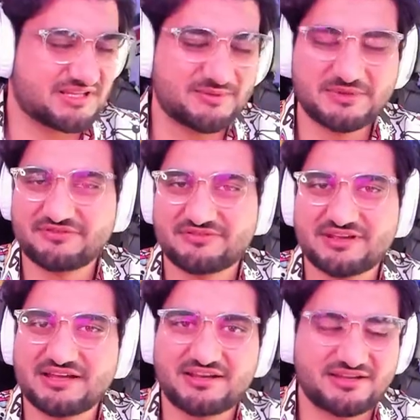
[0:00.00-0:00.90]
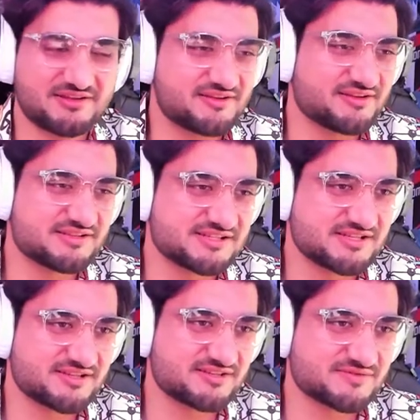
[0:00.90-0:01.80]
I mean, I forgot it. I didn't see
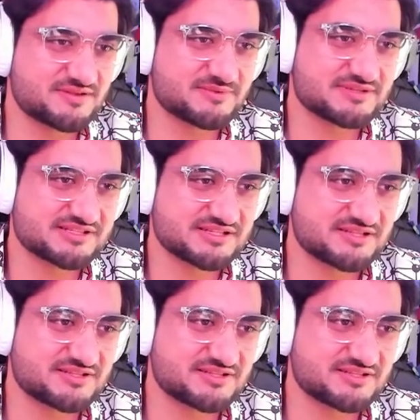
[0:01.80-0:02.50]
it is what I meant to say.